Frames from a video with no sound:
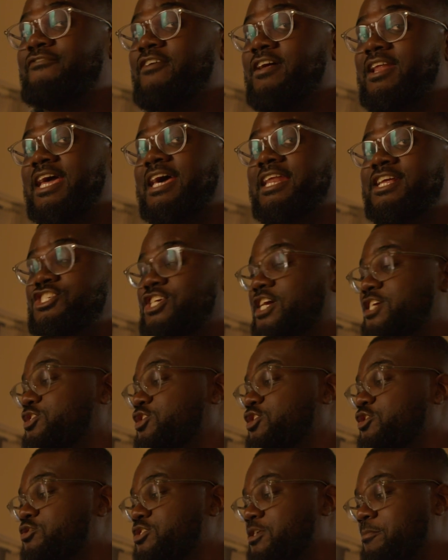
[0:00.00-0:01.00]
finally had a chance
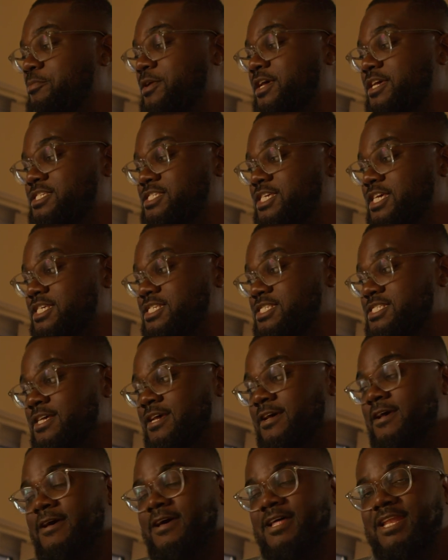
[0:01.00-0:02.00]
to use a Pyxis
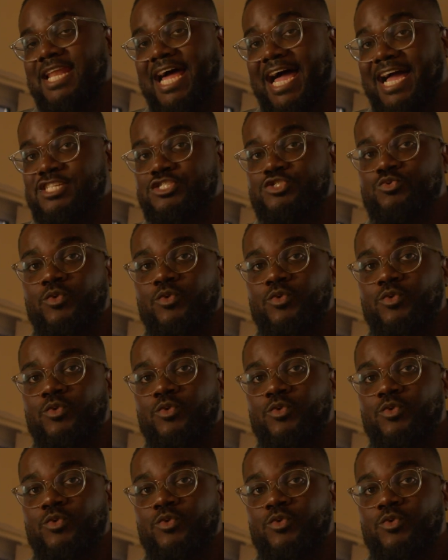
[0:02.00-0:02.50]
last